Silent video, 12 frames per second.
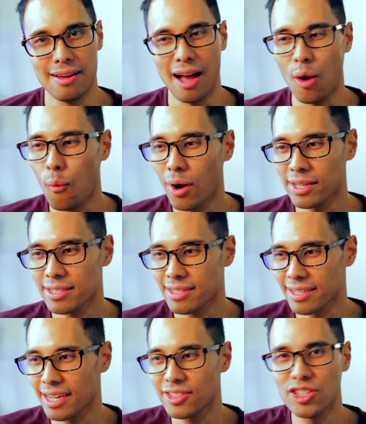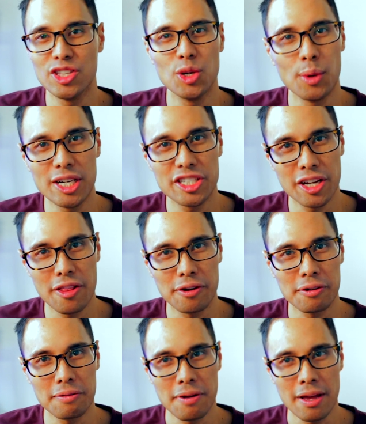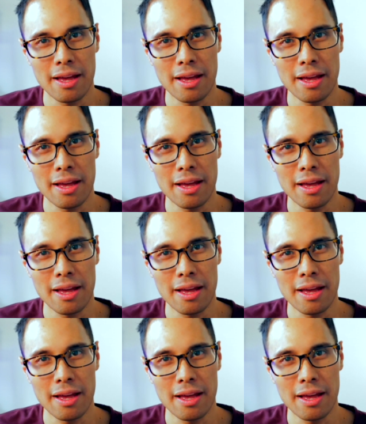I want us to get to know each other